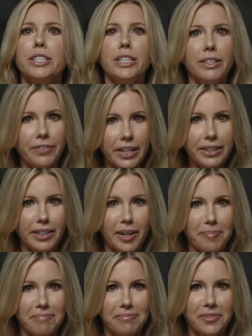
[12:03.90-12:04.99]
To defeat them,
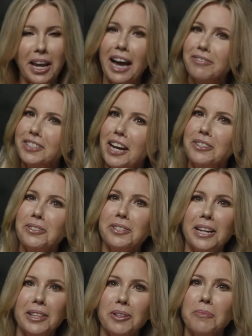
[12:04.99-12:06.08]
you have to
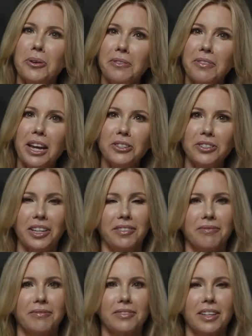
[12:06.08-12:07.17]
understand their motivation.
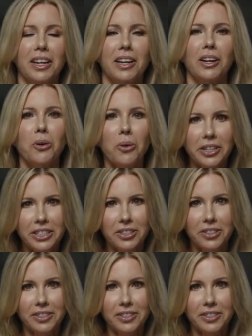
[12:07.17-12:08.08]
According to